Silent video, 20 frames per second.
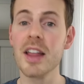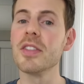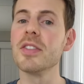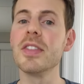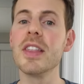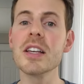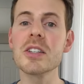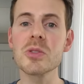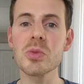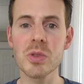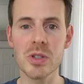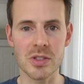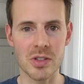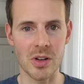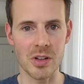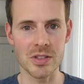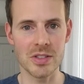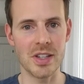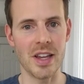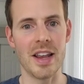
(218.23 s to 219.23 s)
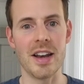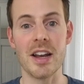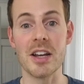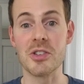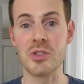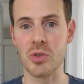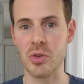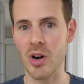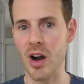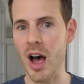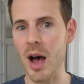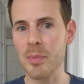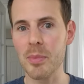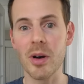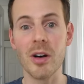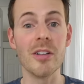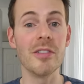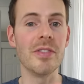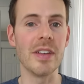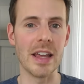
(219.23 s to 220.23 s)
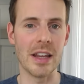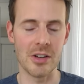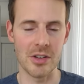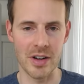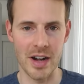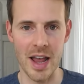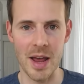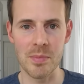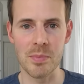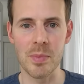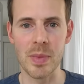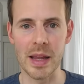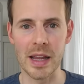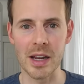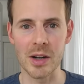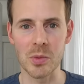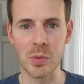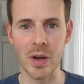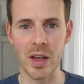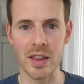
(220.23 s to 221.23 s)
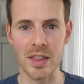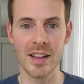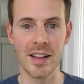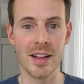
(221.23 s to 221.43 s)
This results in a drop of internet bandwidth.